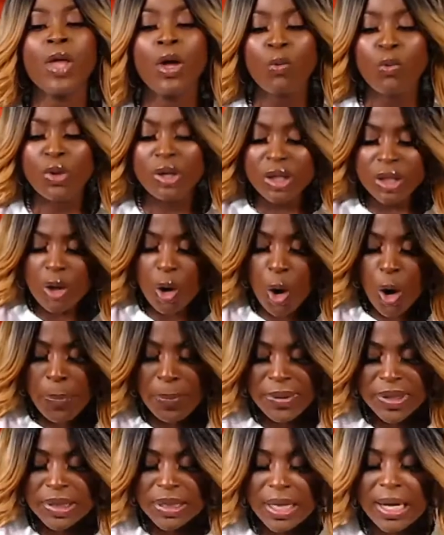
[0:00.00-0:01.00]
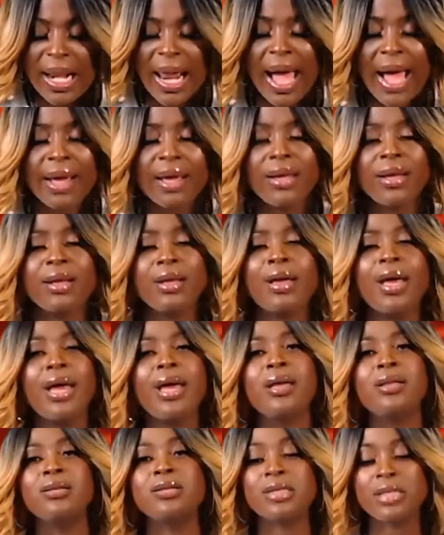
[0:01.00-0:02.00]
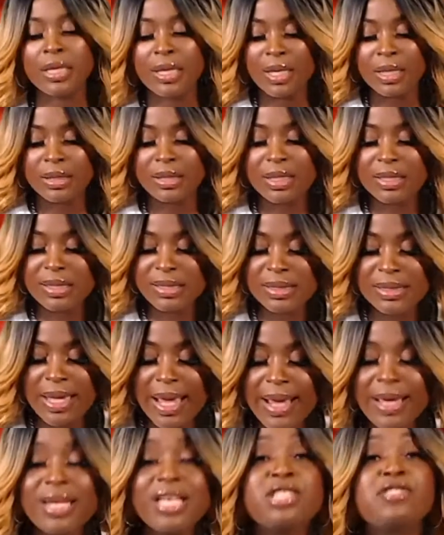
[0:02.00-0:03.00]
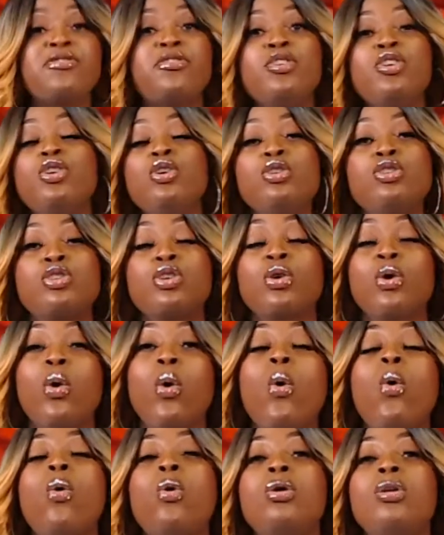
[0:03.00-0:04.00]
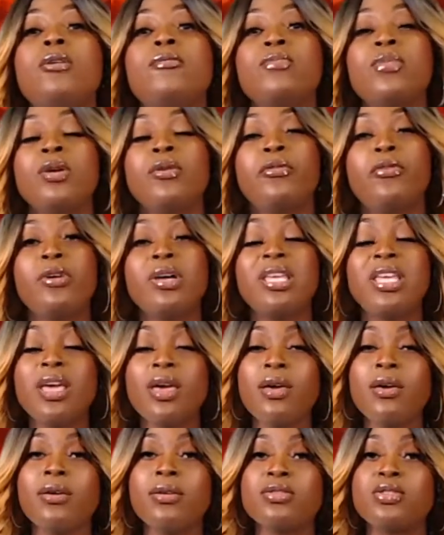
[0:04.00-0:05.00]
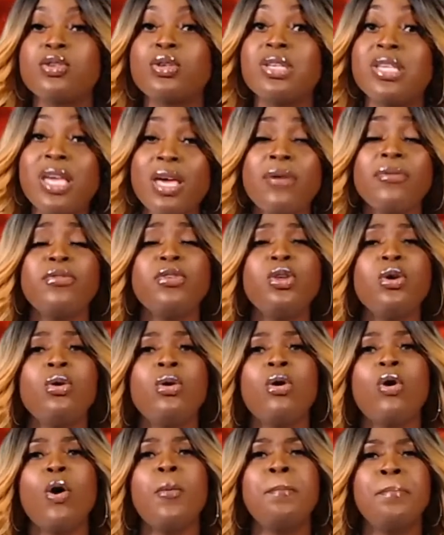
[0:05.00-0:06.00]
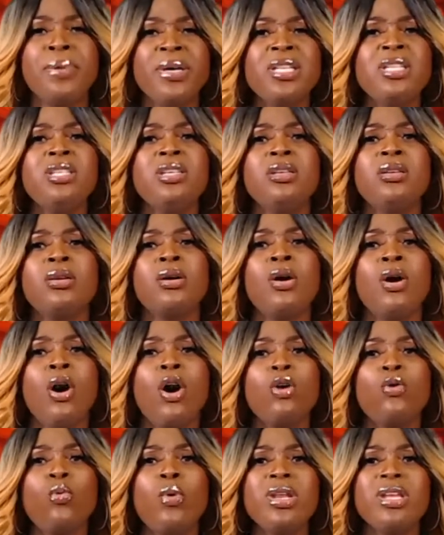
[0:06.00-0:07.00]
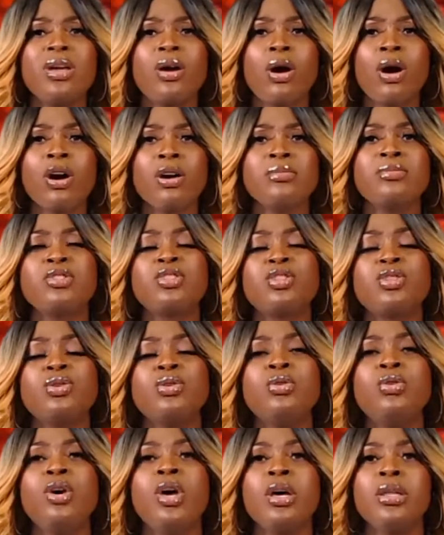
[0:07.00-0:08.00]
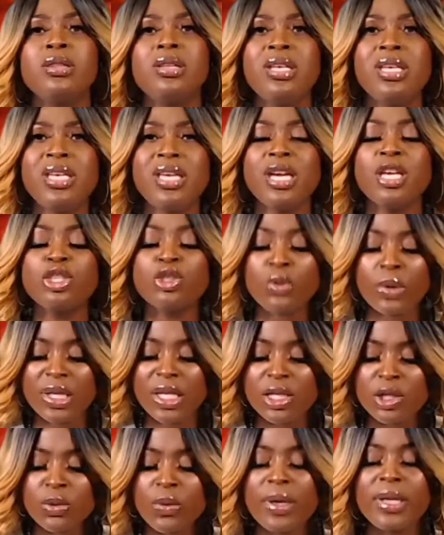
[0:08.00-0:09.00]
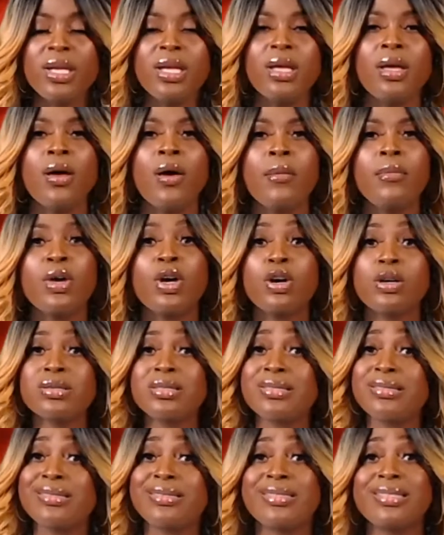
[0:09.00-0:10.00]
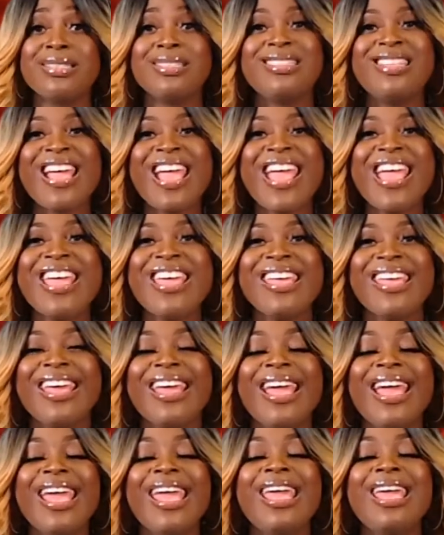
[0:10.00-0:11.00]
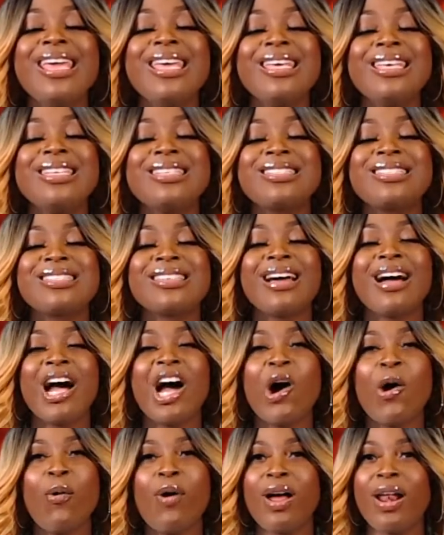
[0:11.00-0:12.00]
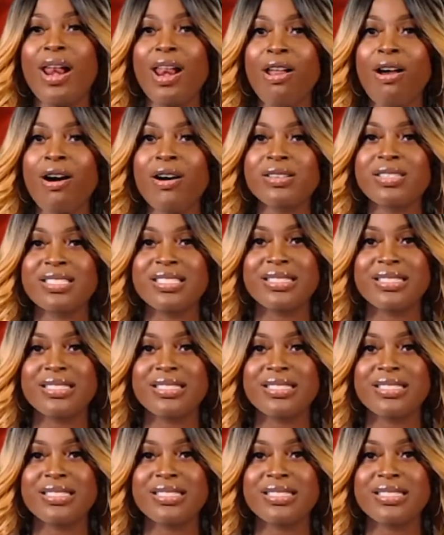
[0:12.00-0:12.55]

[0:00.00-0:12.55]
We're gonna open the line, and this line is for you to call, to give your opinion on when it comes to the year 2020, because today is our last